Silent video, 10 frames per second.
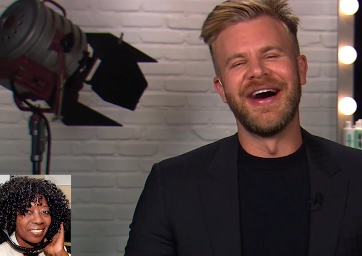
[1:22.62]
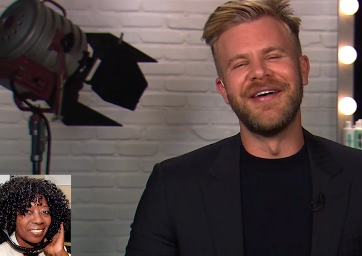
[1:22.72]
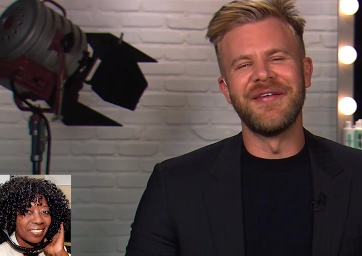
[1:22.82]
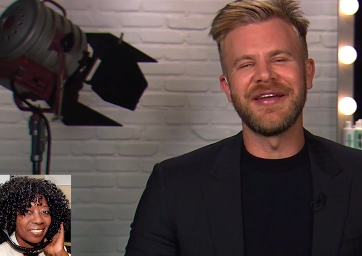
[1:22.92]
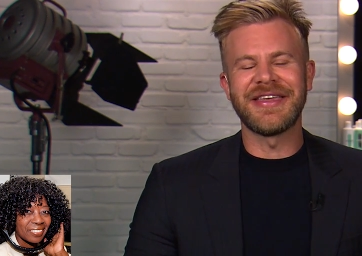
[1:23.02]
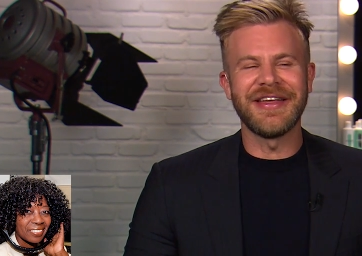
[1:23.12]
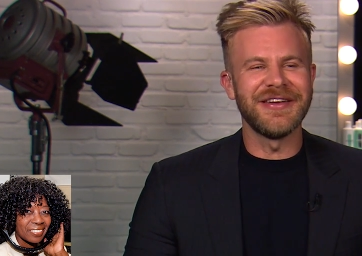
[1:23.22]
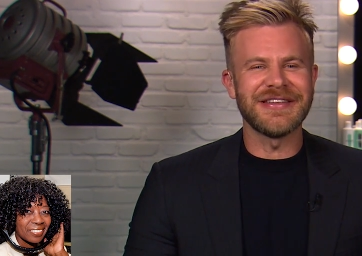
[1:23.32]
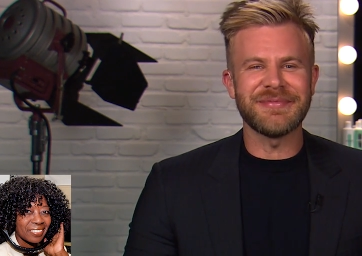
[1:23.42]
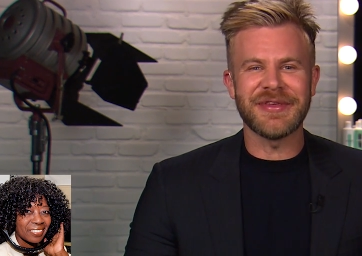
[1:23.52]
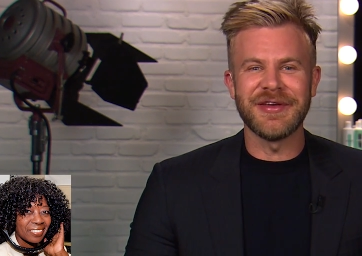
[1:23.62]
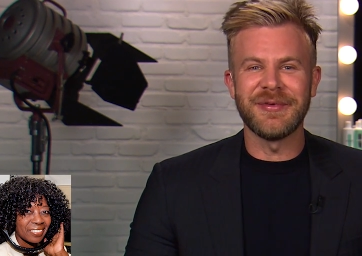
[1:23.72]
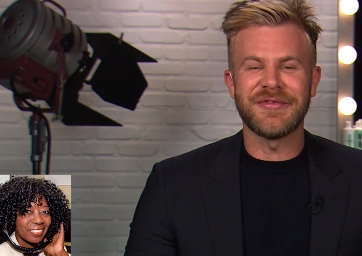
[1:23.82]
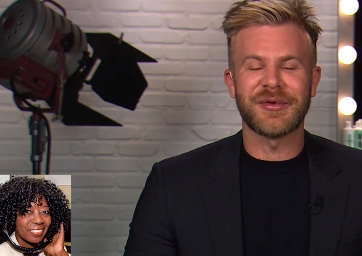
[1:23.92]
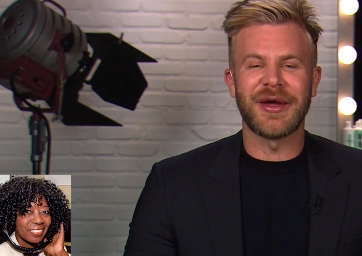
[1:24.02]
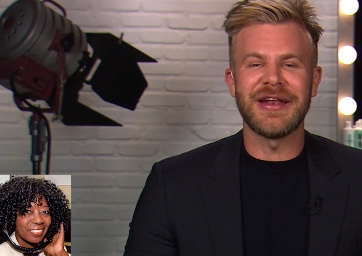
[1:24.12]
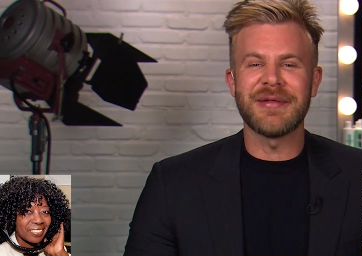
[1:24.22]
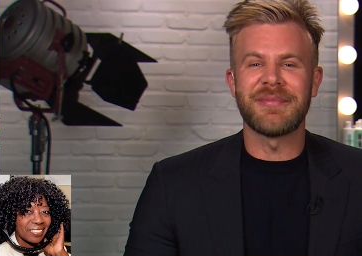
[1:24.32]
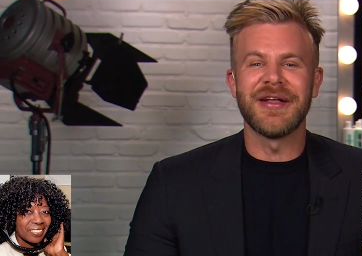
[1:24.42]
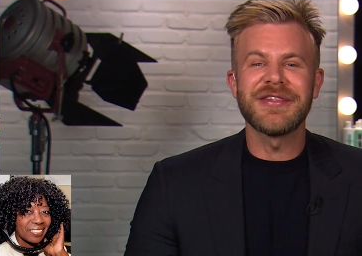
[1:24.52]
Speaker 1: Um, here at DP Hue, we've created
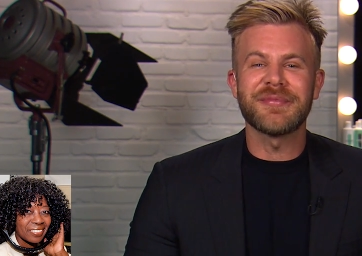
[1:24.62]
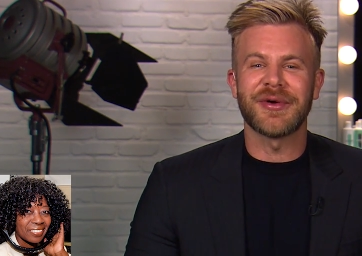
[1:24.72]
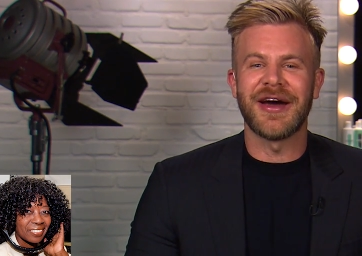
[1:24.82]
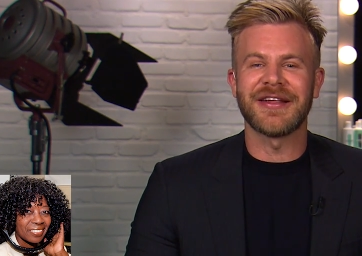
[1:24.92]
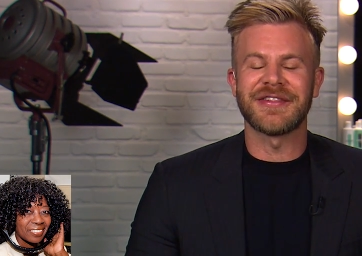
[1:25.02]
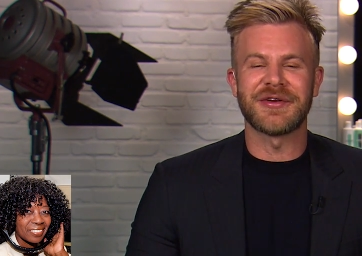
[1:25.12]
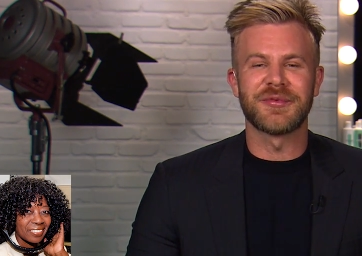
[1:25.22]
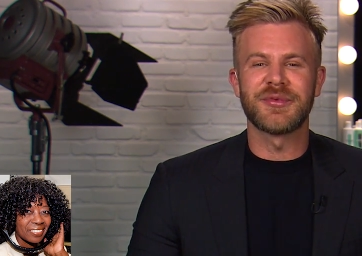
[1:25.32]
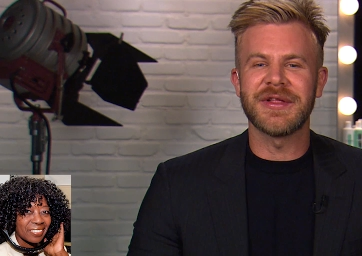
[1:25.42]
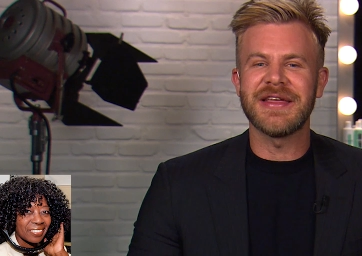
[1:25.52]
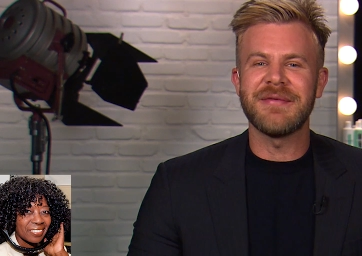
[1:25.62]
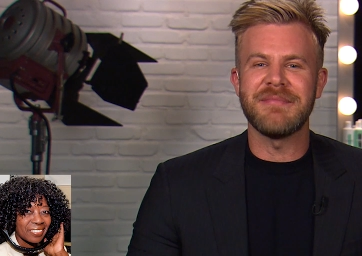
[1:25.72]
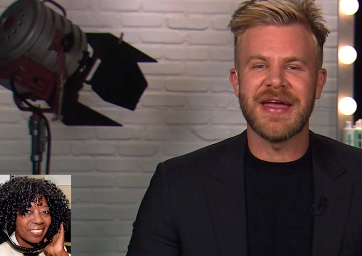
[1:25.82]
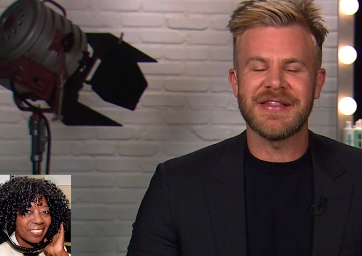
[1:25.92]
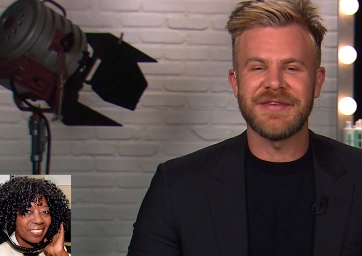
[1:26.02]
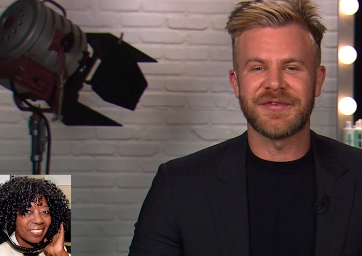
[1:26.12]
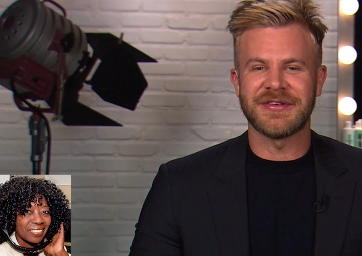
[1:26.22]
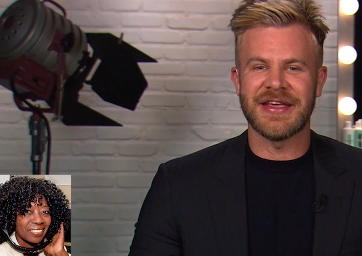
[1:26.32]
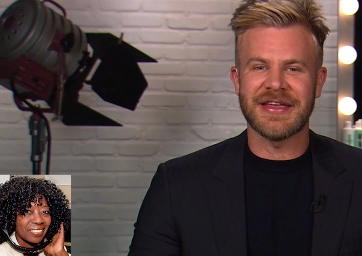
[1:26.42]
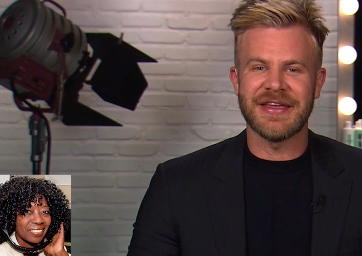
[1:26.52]
a bunch of products that are really amazing for
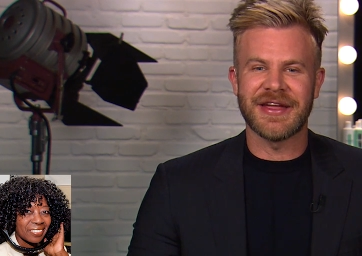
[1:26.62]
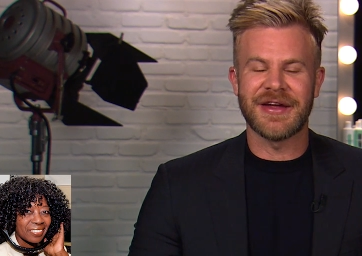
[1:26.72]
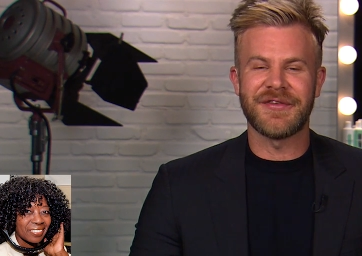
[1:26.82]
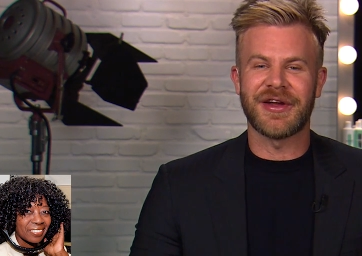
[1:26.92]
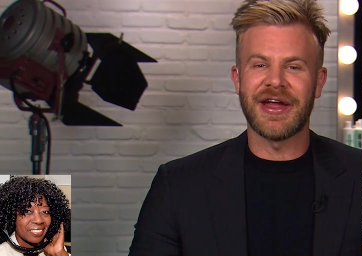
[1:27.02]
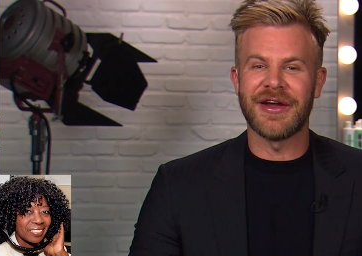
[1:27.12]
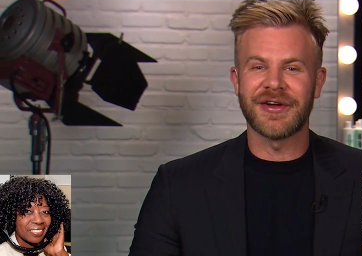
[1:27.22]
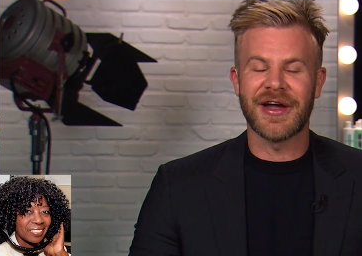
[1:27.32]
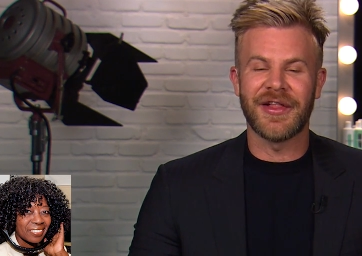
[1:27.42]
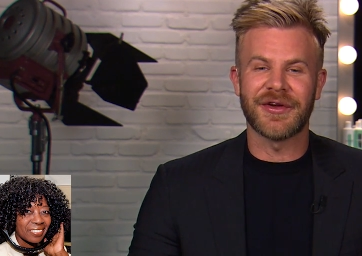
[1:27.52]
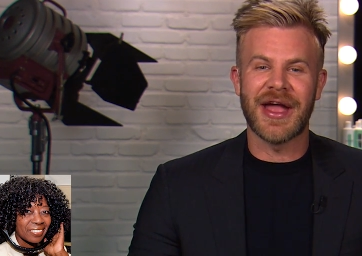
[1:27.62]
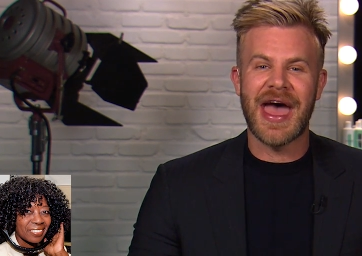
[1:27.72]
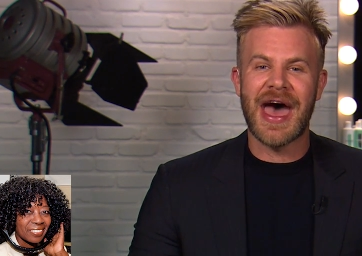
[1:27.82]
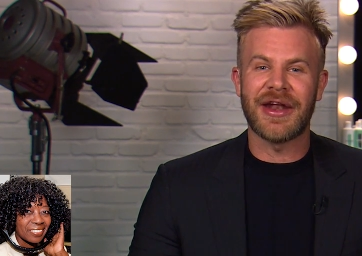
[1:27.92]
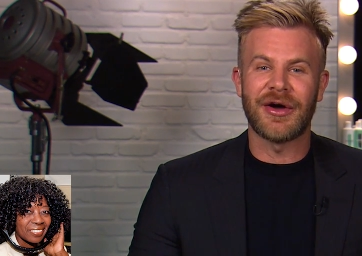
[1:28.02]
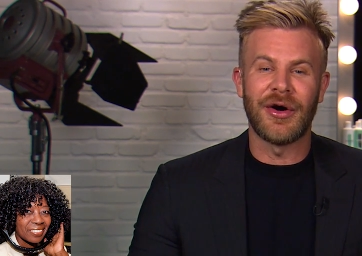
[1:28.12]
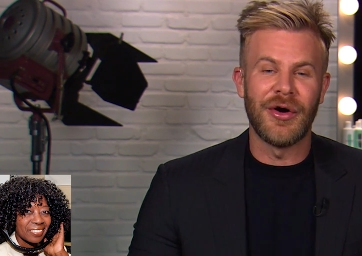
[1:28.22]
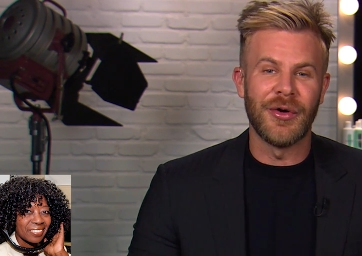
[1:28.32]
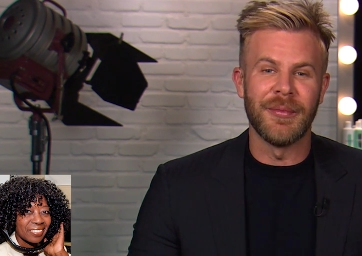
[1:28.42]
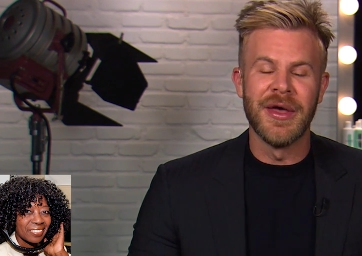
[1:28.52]
taking care of your hair color at
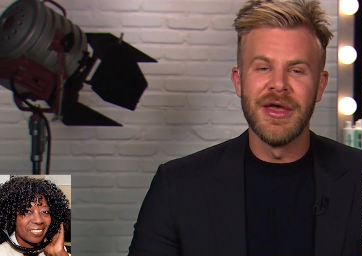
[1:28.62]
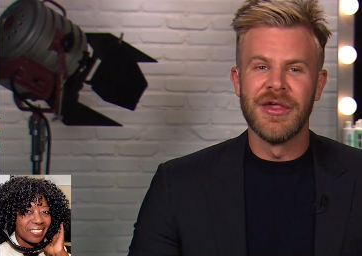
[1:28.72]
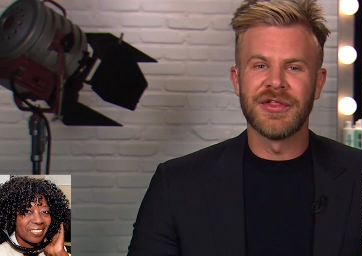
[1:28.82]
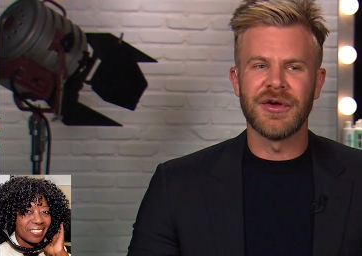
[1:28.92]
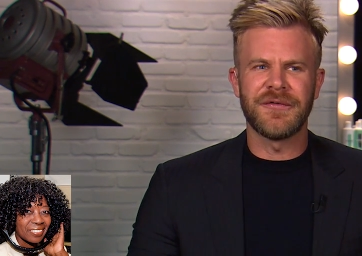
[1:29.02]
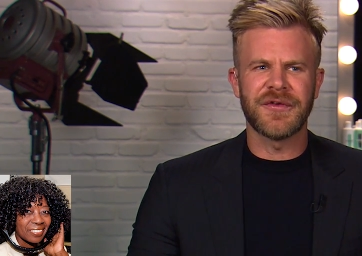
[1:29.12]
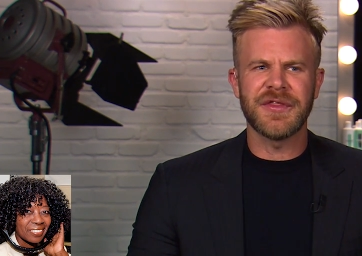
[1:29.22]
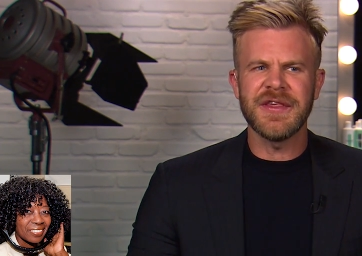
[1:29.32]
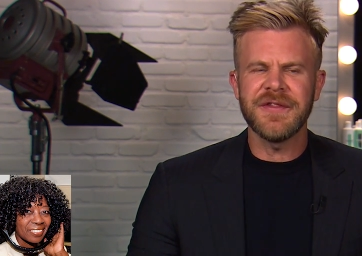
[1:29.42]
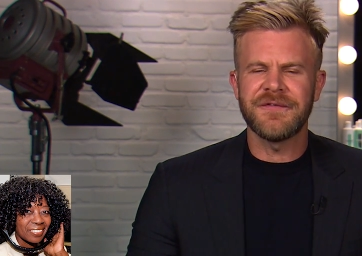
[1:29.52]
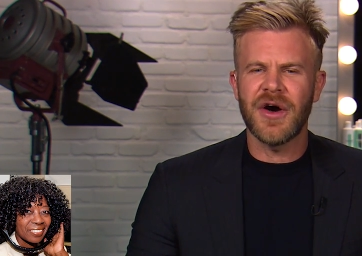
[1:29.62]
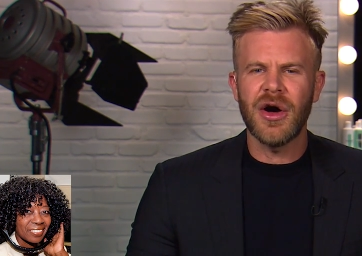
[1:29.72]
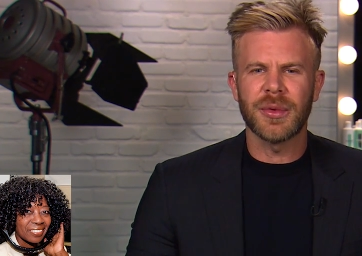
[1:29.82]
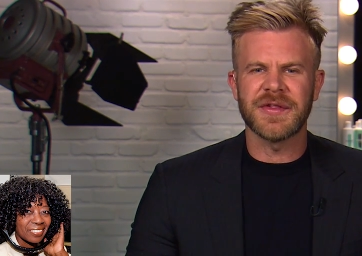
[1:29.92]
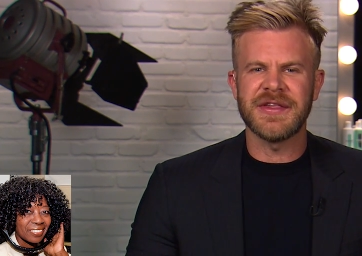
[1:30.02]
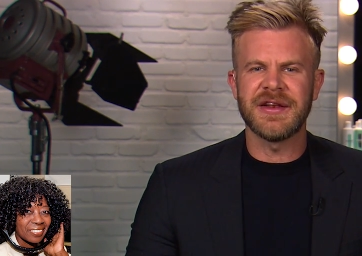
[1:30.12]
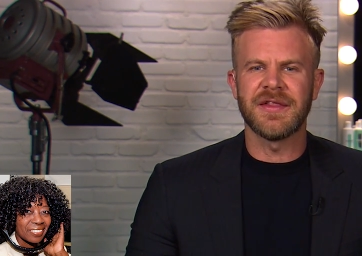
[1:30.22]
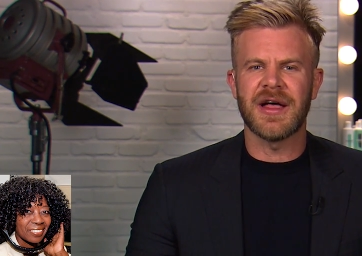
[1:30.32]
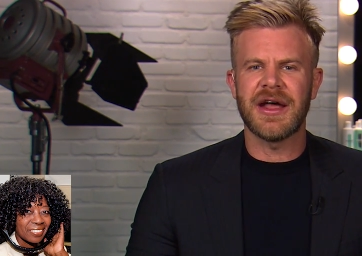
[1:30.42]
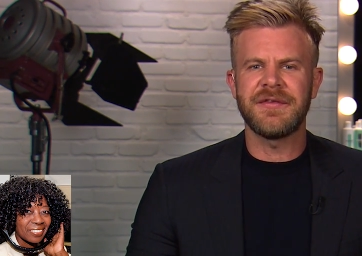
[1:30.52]
home. So for this fall, we're seeing a
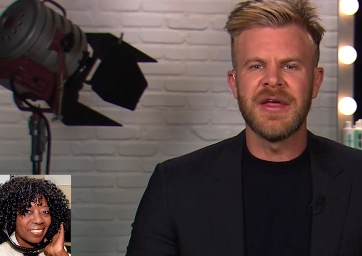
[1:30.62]
lot